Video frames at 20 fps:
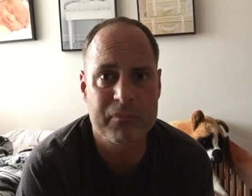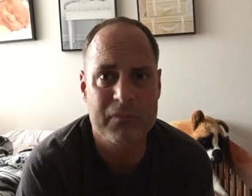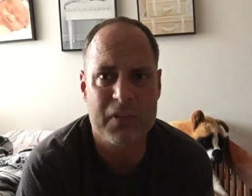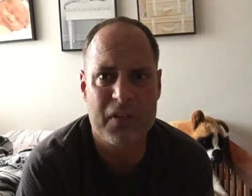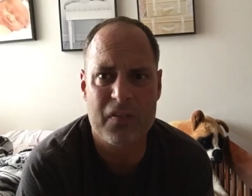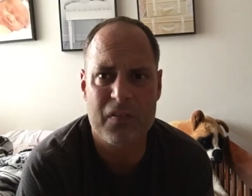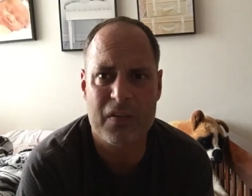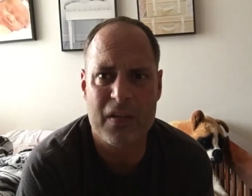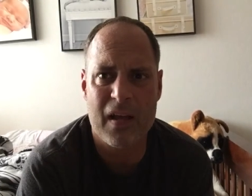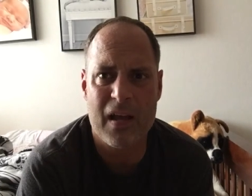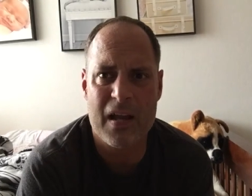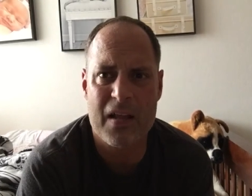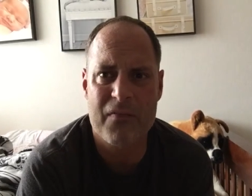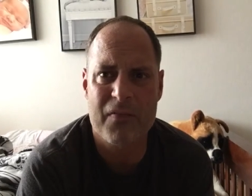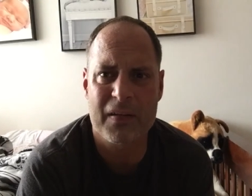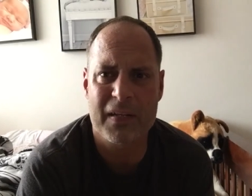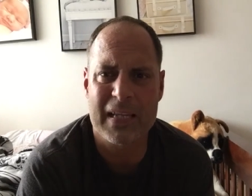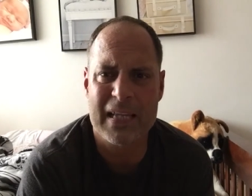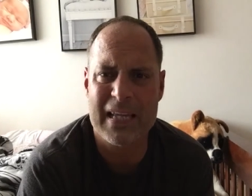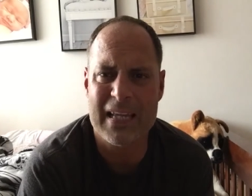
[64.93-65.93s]
Just kind
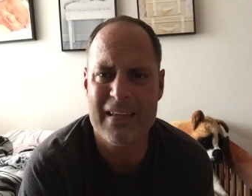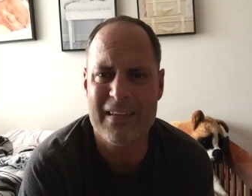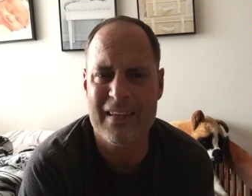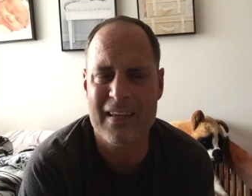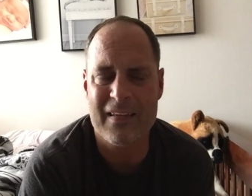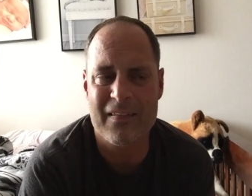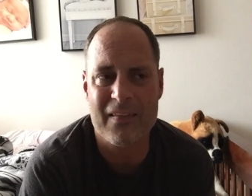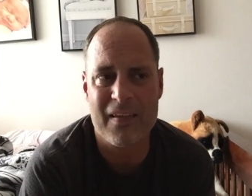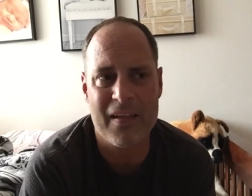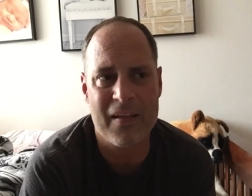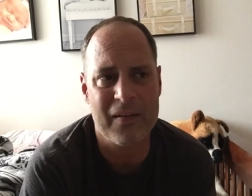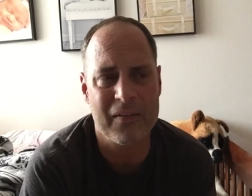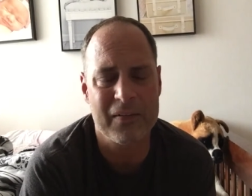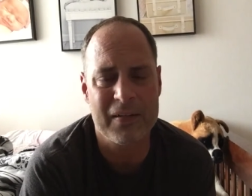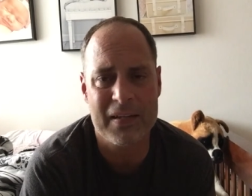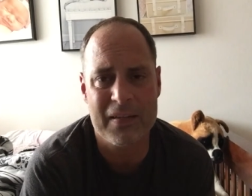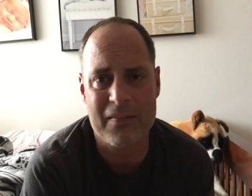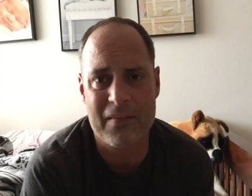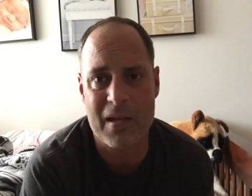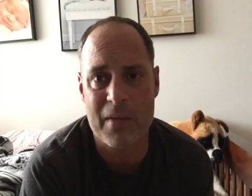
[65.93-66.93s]
of a key detail
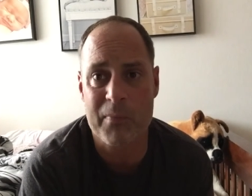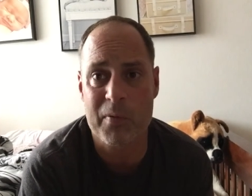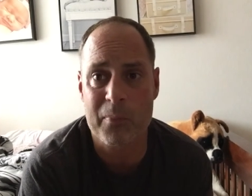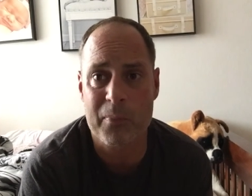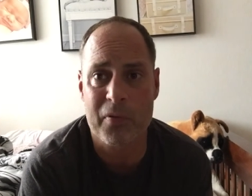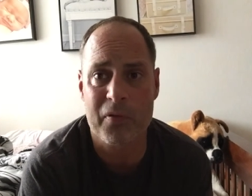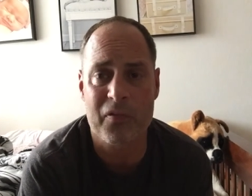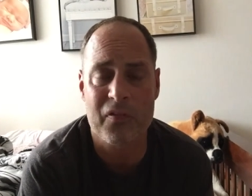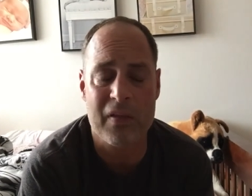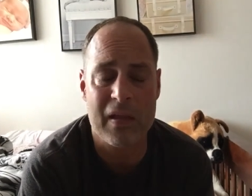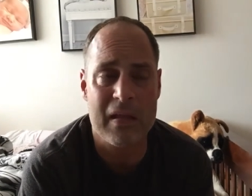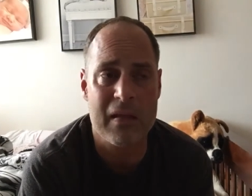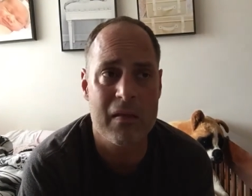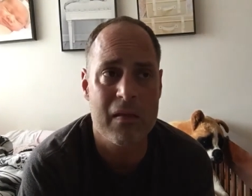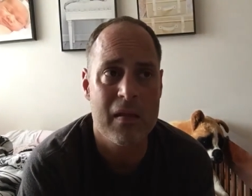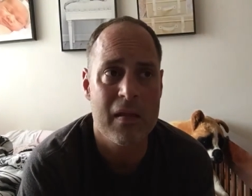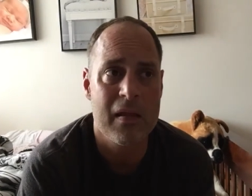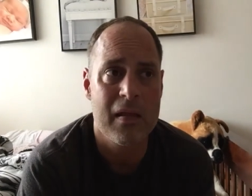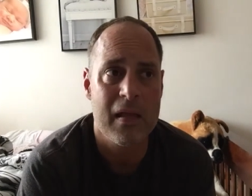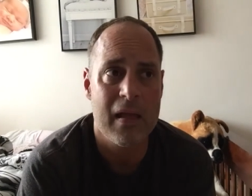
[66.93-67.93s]
anytime you present
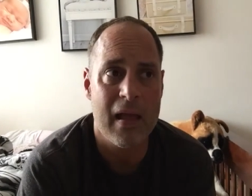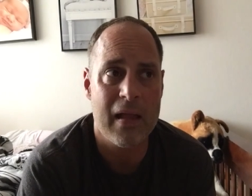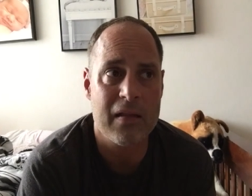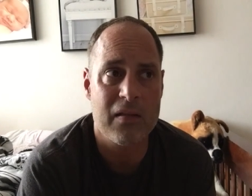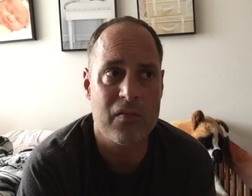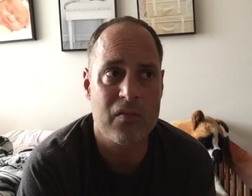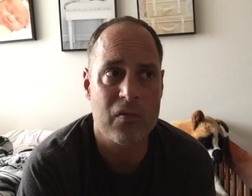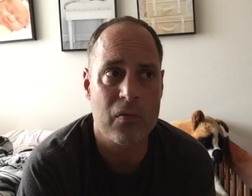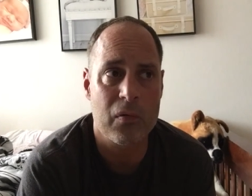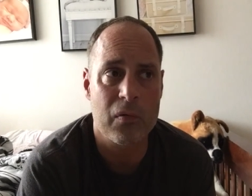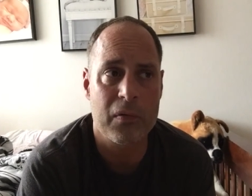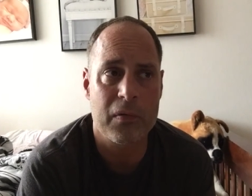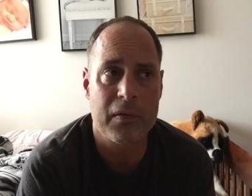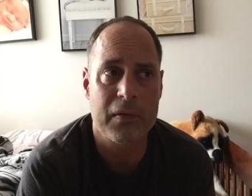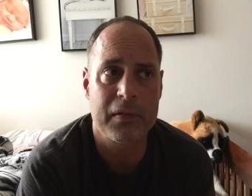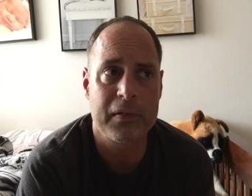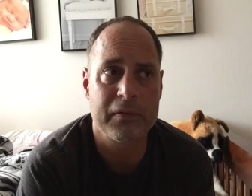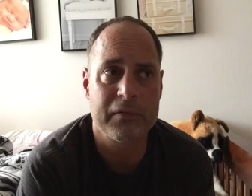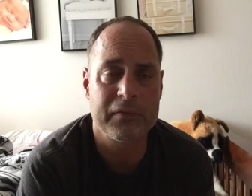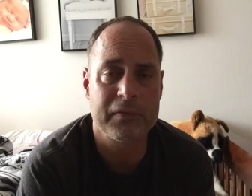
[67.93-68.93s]
any sort
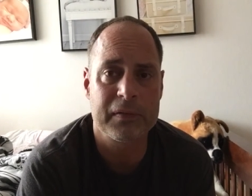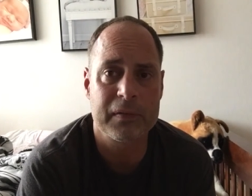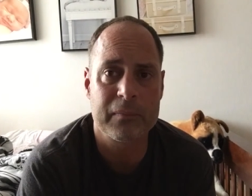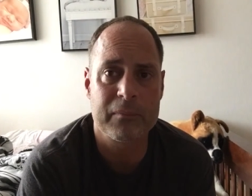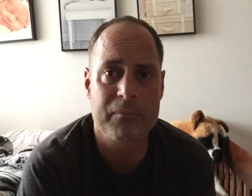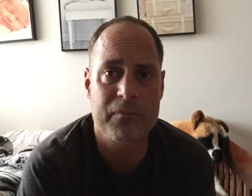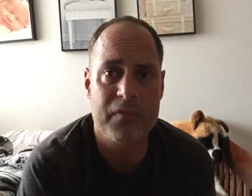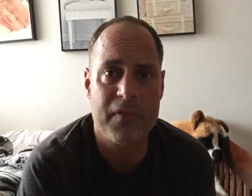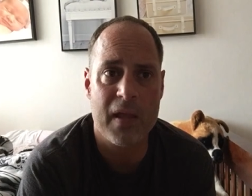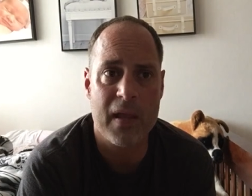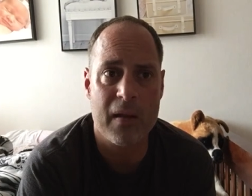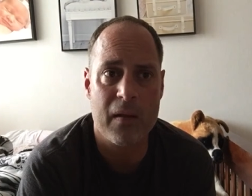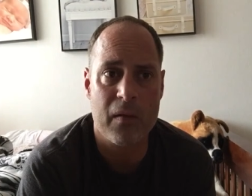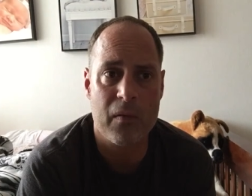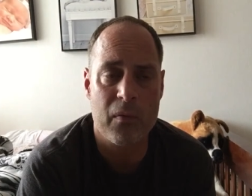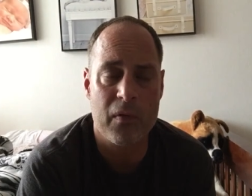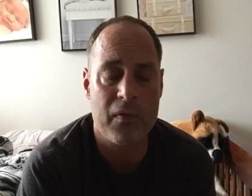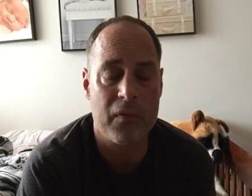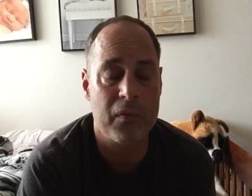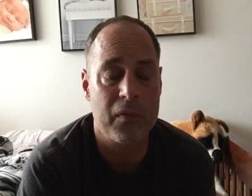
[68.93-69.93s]
of
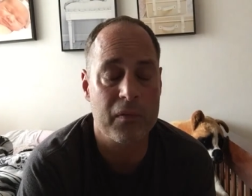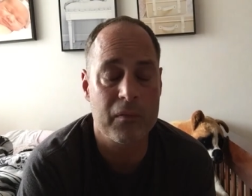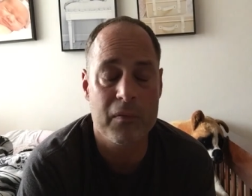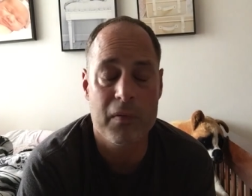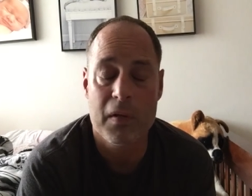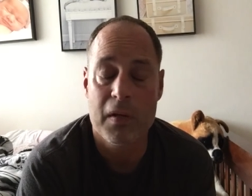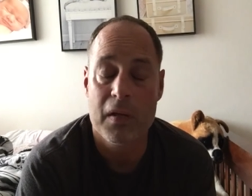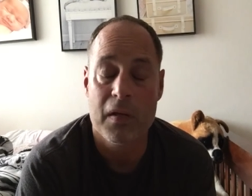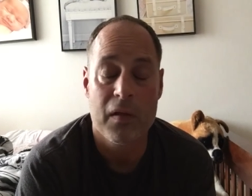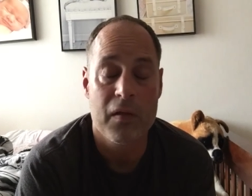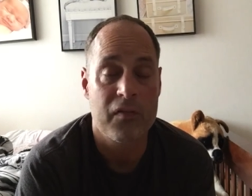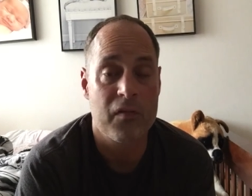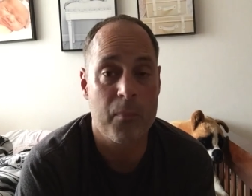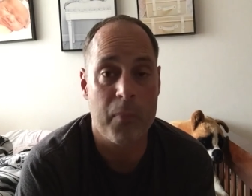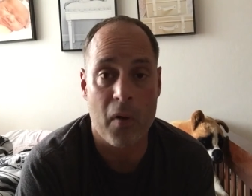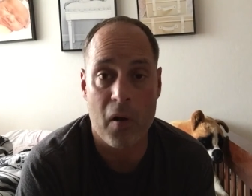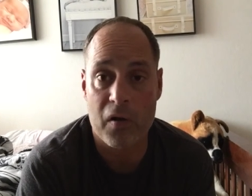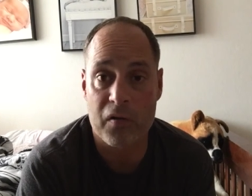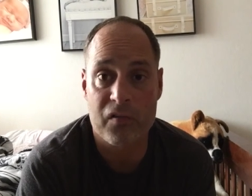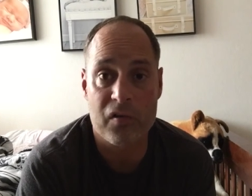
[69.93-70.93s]
data, whether it's a
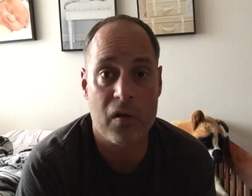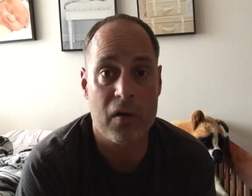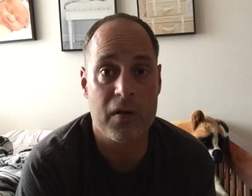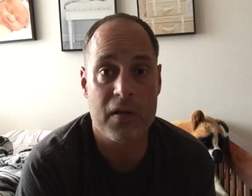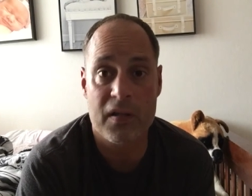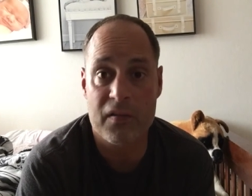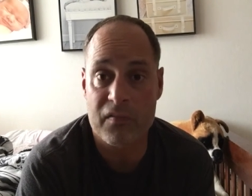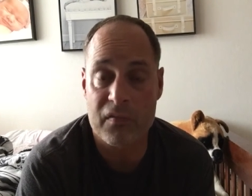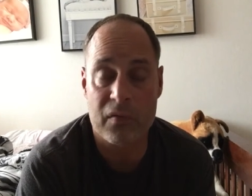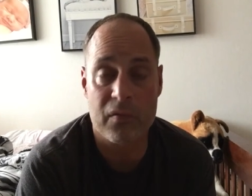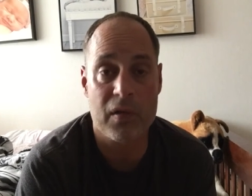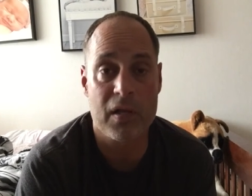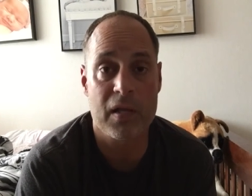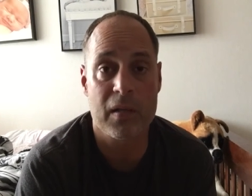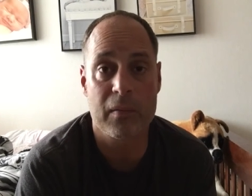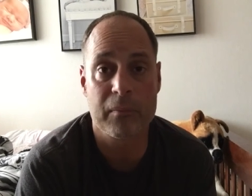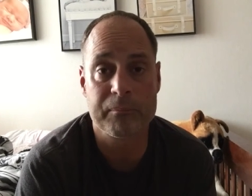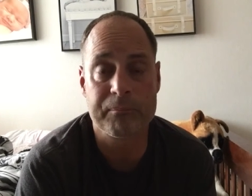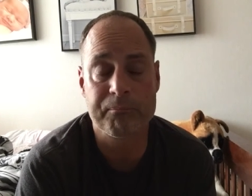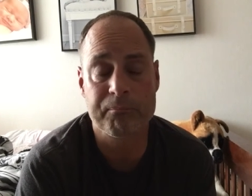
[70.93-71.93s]
bar chart,
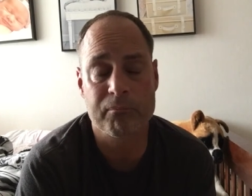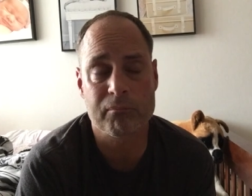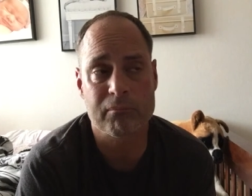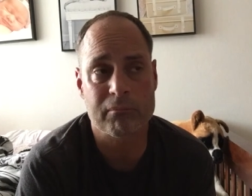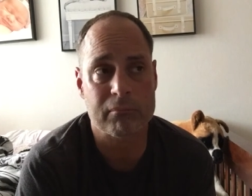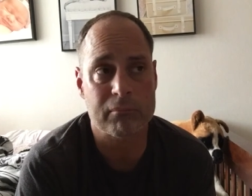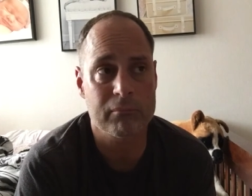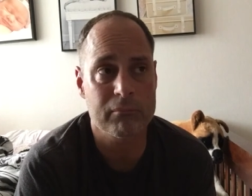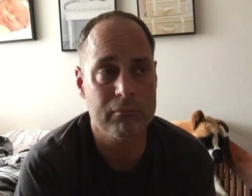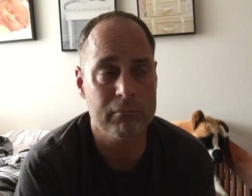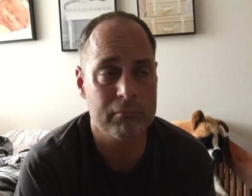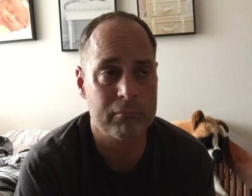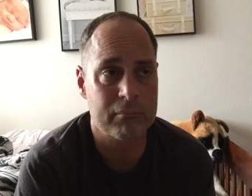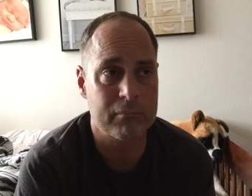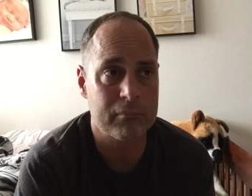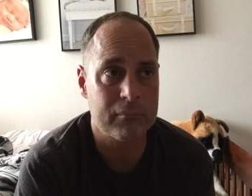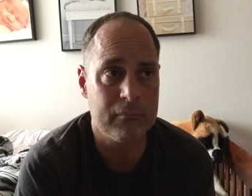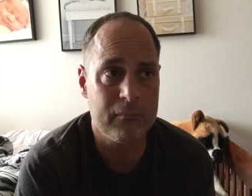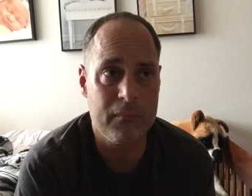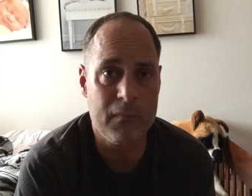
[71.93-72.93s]
histogram,
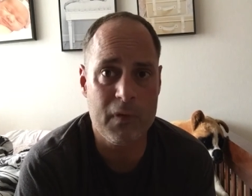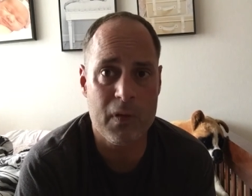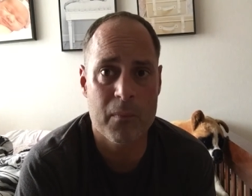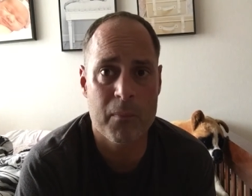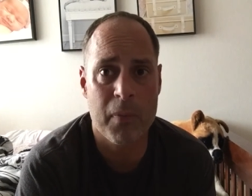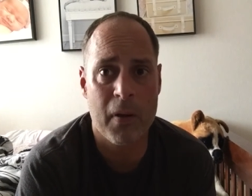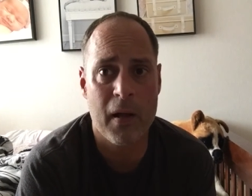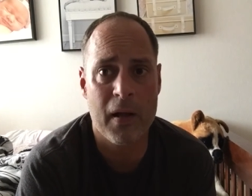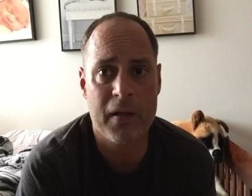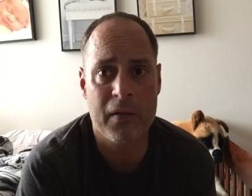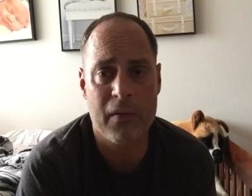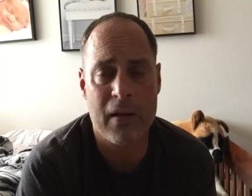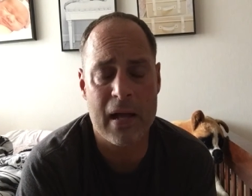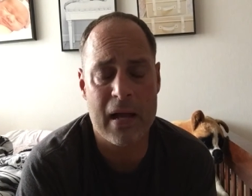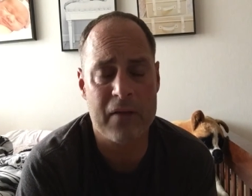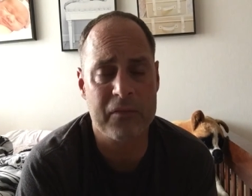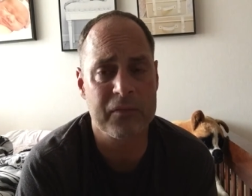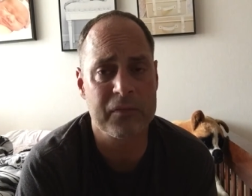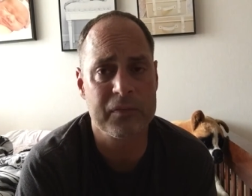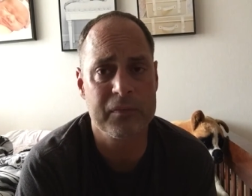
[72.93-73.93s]
pie
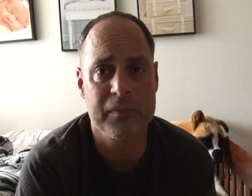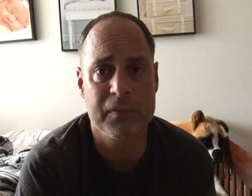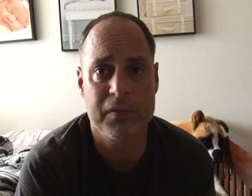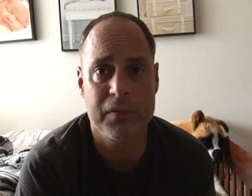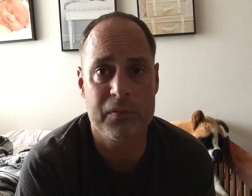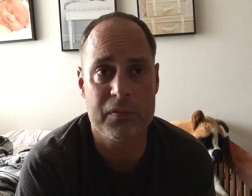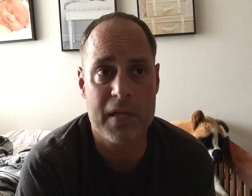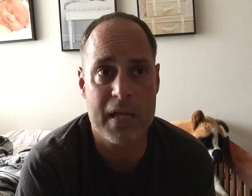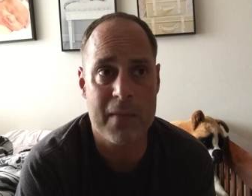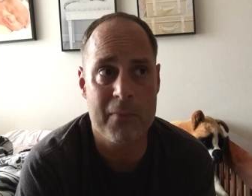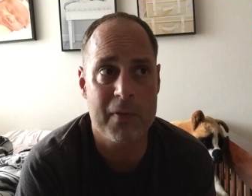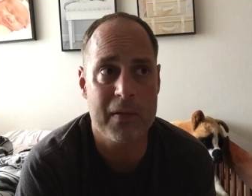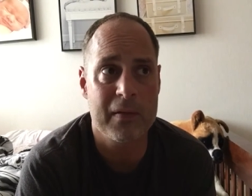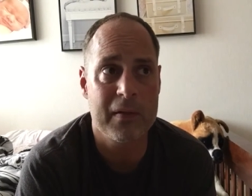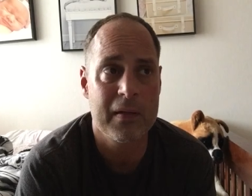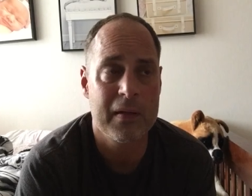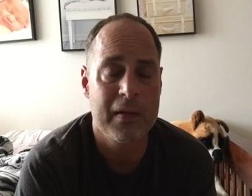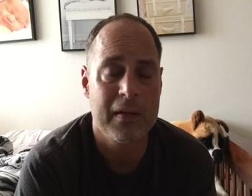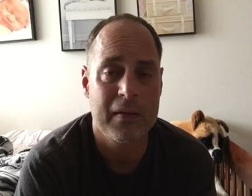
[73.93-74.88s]
graph, you name it.